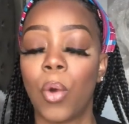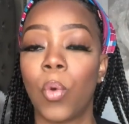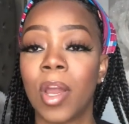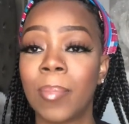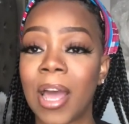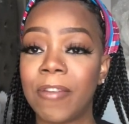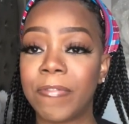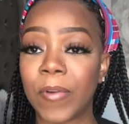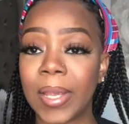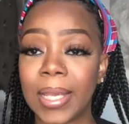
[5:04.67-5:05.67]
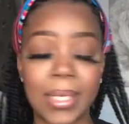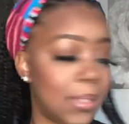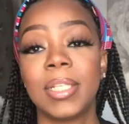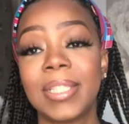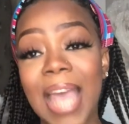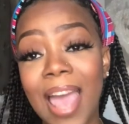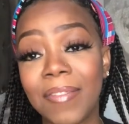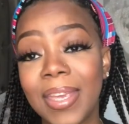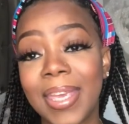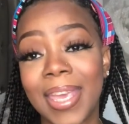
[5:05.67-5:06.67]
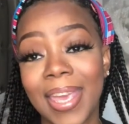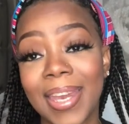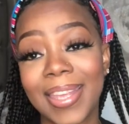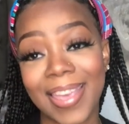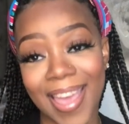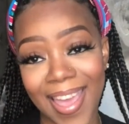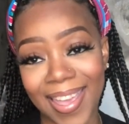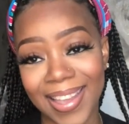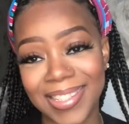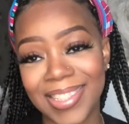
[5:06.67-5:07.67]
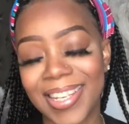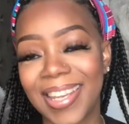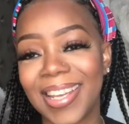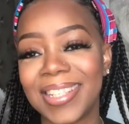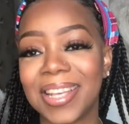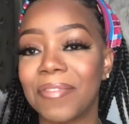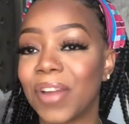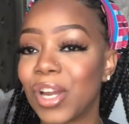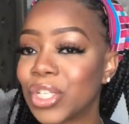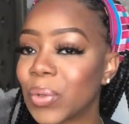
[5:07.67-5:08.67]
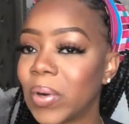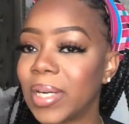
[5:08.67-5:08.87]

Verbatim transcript: one of my friends, Savvy Ken Kaye. She is a virtual